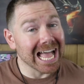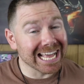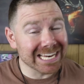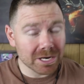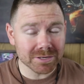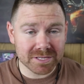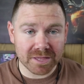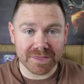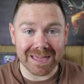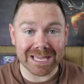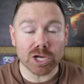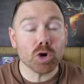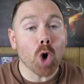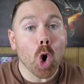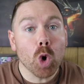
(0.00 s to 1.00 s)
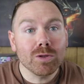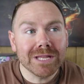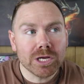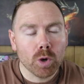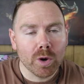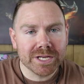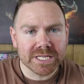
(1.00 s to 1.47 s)
And here's the thing, you're
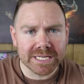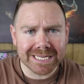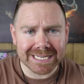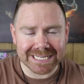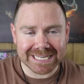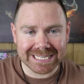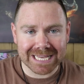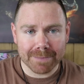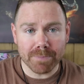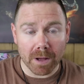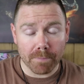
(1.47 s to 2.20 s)
only going to need to skip